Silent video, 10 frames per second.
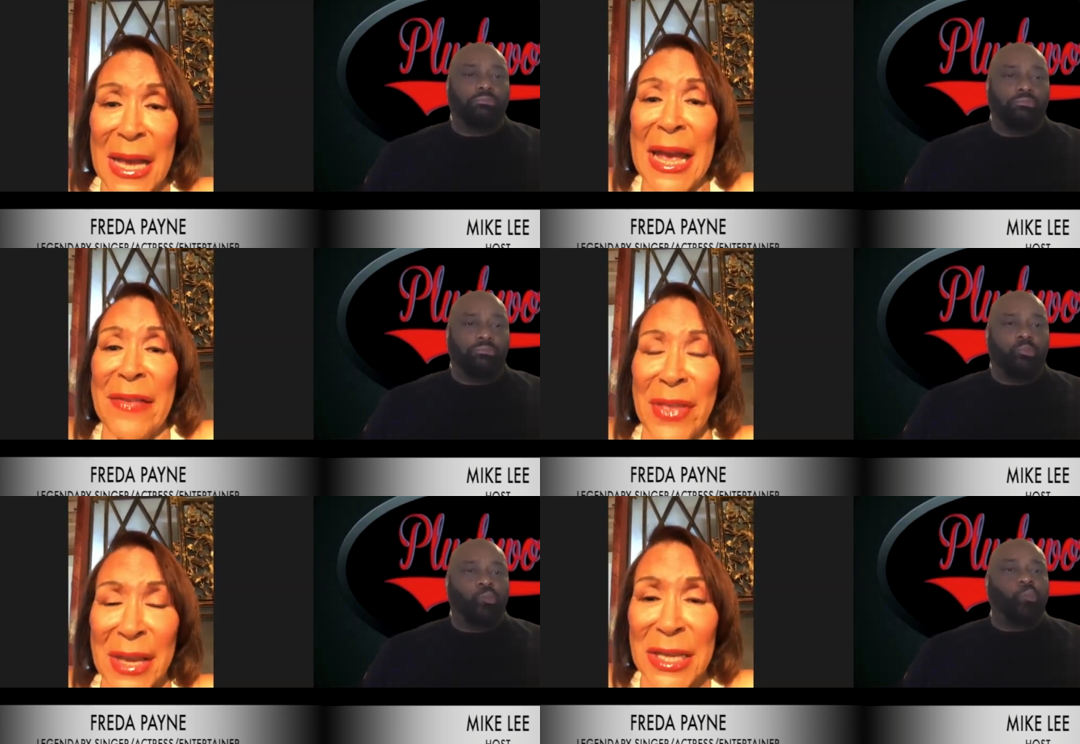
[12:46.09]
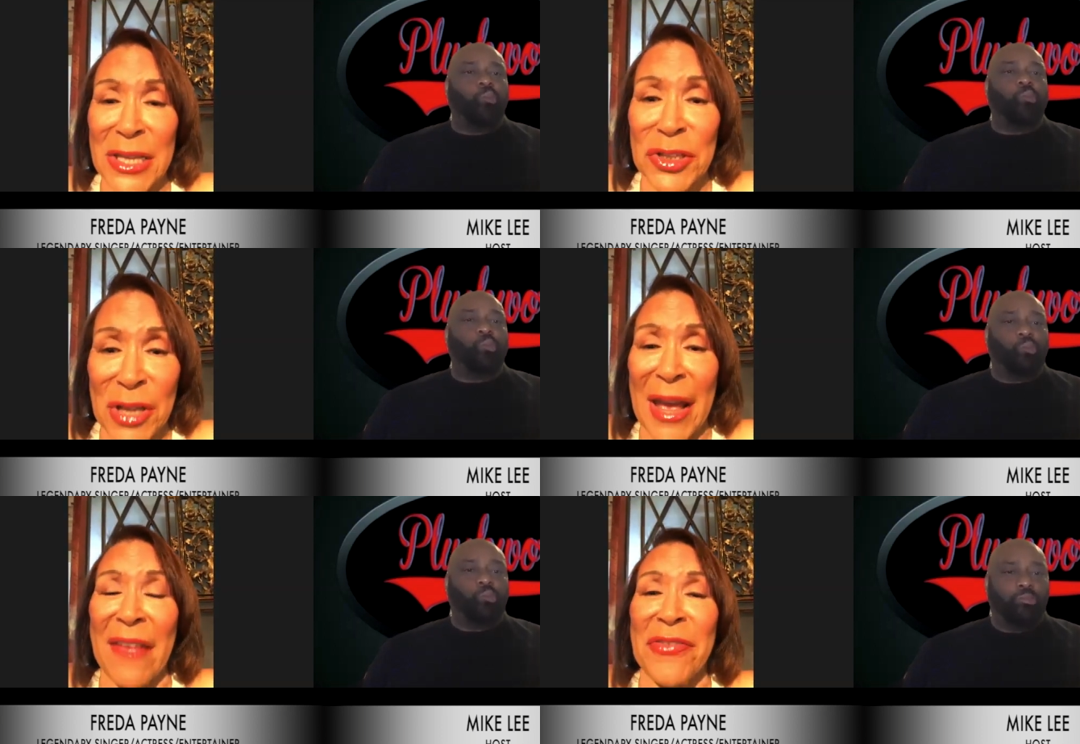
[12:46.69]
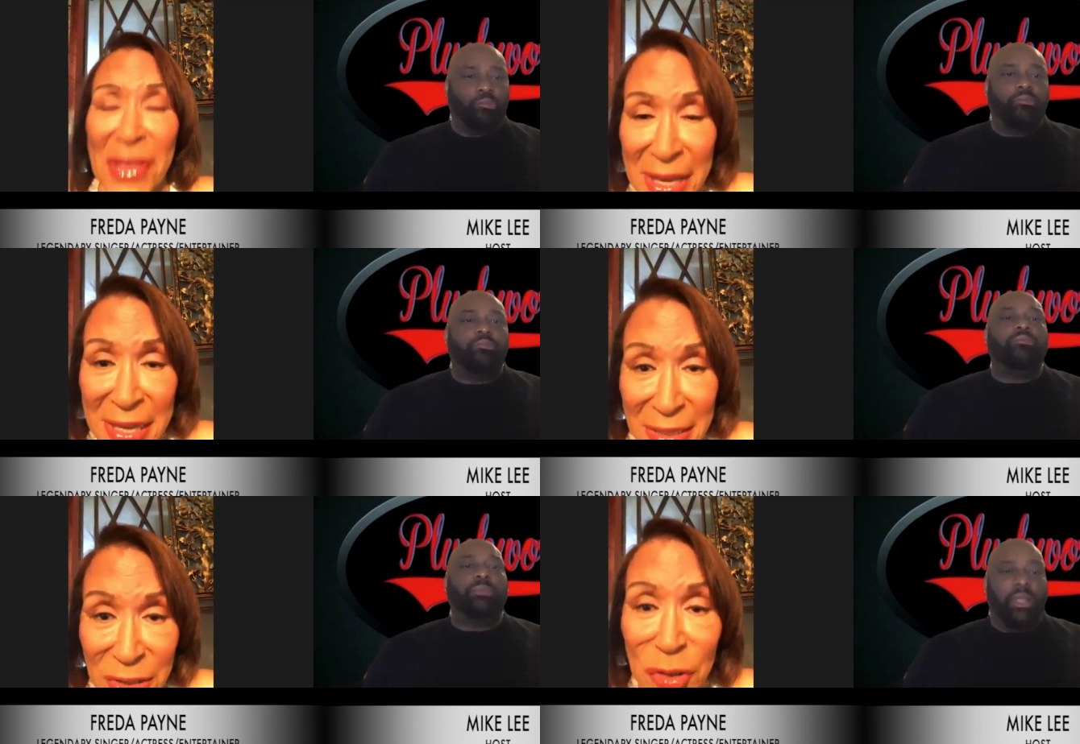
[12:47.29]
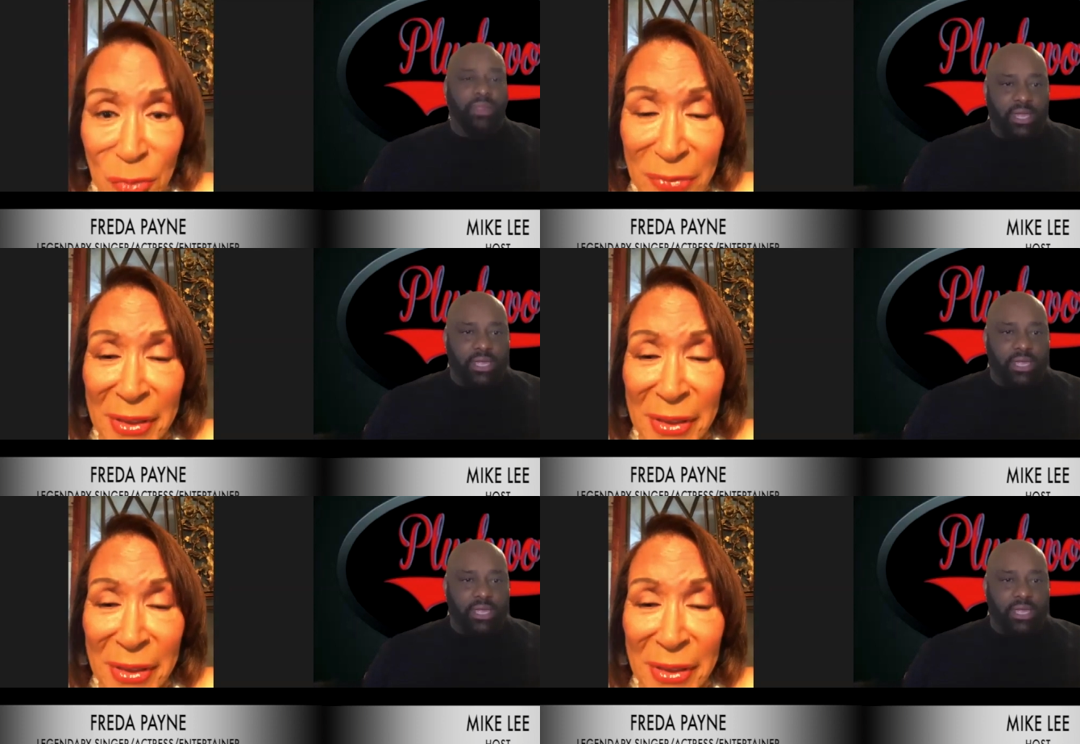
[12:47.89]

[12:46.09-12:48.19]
Speaker 1: and they can and they can do it. They